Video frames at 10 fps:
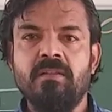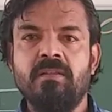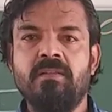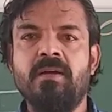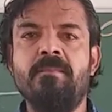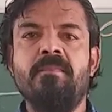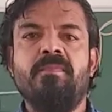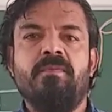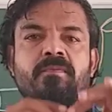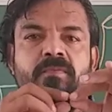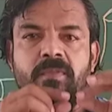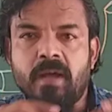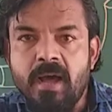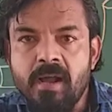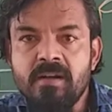The
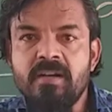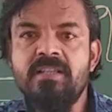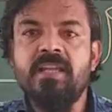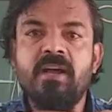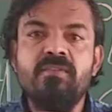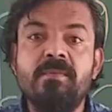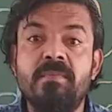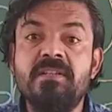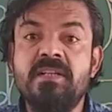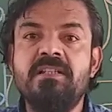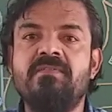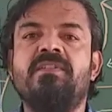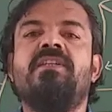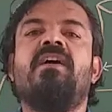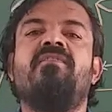arteries have the muscles
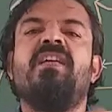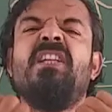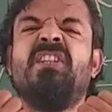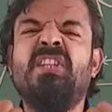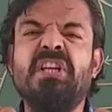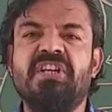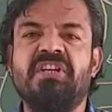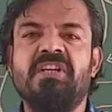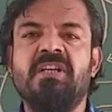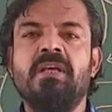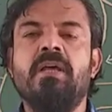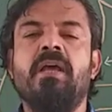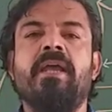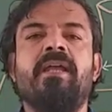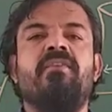which are very thick,
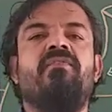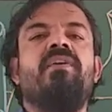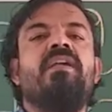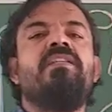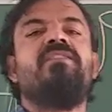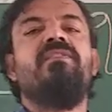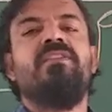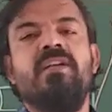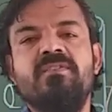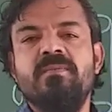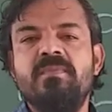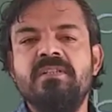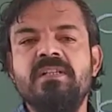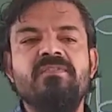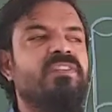and veins which has the
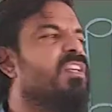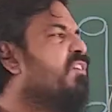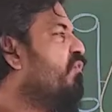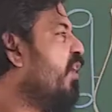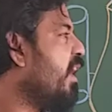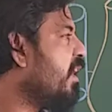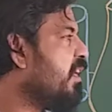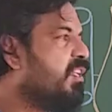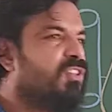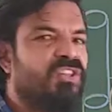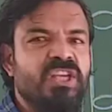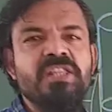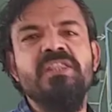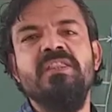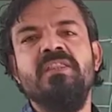muscles which are very
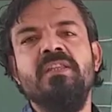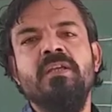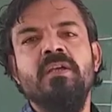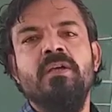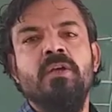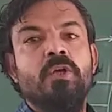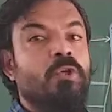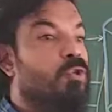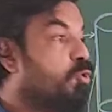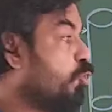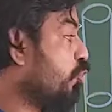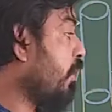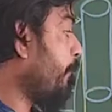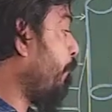thin. So the